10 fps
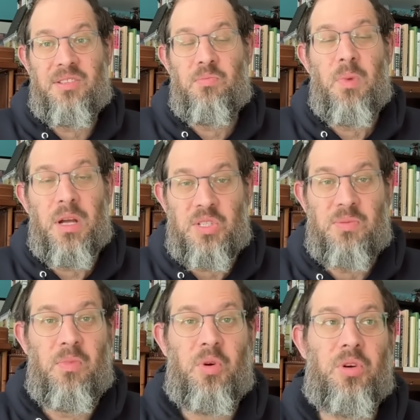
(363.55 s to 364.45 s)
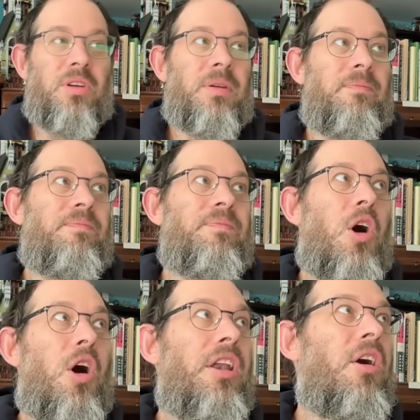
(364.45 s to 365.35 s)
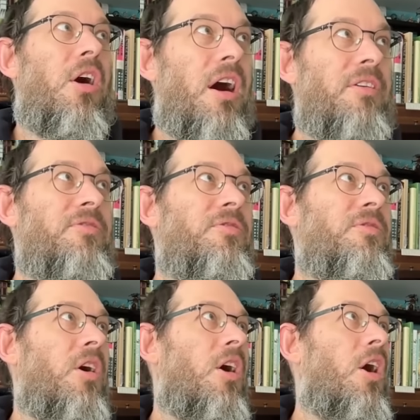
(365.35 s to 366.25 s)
much more on off,